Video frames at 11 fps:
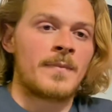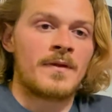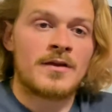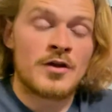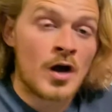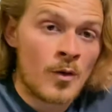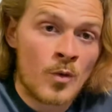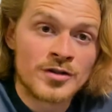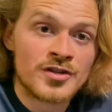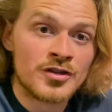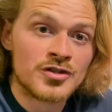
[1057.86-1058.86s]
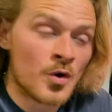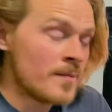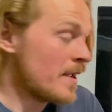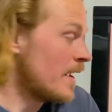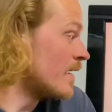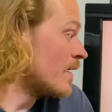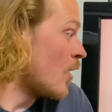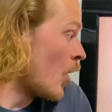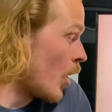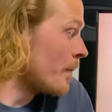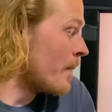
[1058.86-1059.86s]
I want you to join me
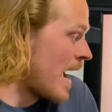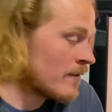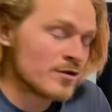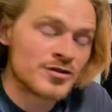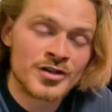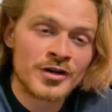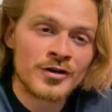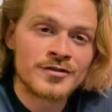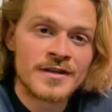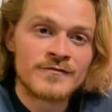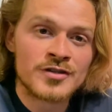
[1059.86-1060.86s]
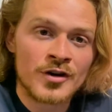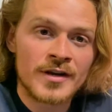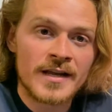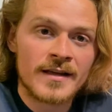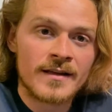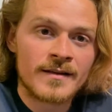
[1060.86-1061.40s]
on my regenerative journey.